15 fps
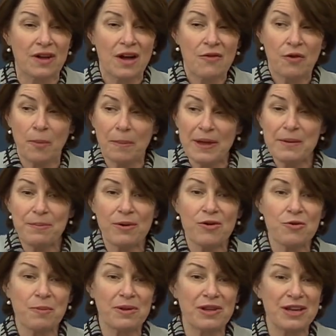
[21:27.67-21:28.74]
For people who
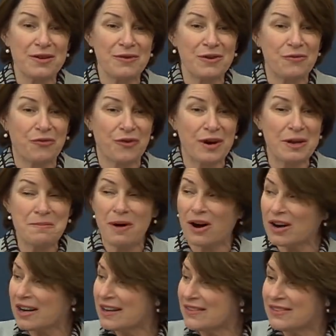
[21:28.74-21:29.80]
believe in free
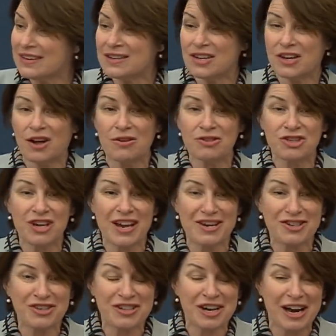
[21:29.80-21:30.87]
markets and
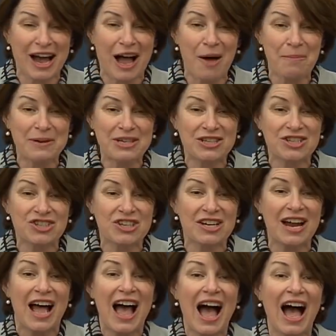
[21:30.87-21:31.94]
negotiation and competition,
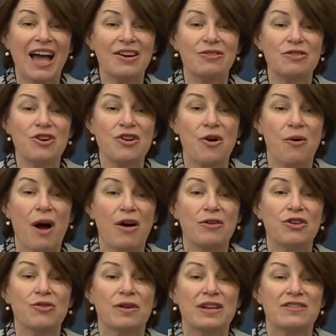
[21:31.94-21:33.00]
I don't know how
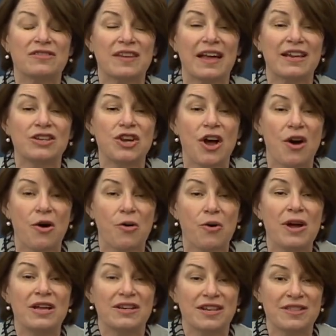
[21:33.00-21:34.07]
you can say no
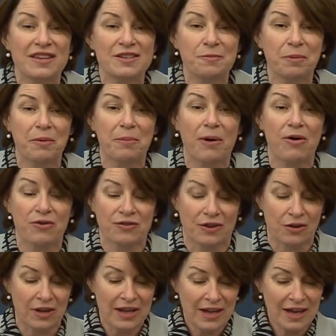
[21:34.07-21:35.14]
to this proposal.
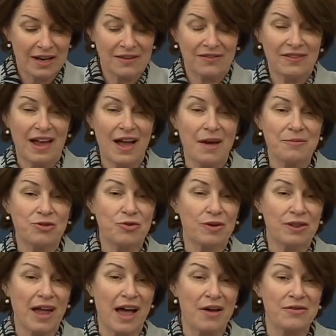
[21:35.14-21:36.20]
It is time to
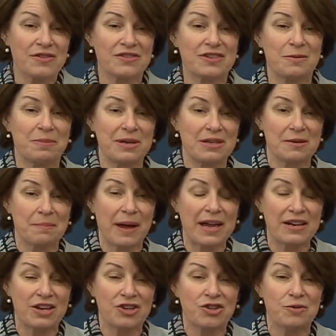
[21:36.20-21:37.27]
allow this to be
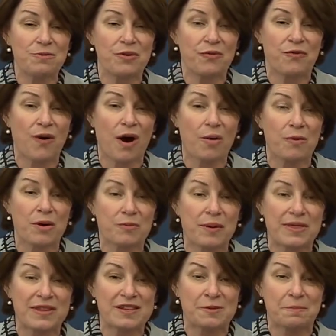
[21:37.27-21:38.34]
debated to move forward with
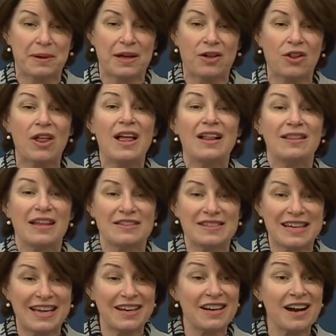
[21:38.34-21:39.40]
this bill. Let's
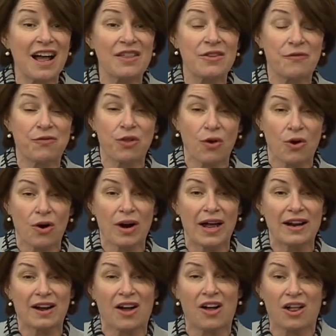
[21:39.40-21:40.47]
get it on the floor
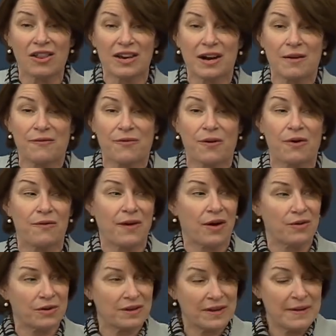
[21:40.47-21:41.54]
and call it up for a
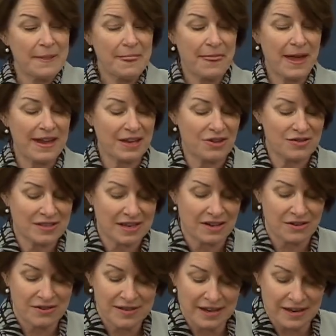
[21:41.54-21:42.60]
vote. Thank you, Senator
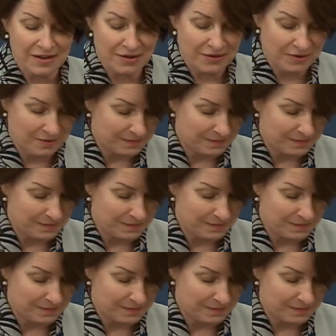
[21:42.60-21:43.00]
Sanders.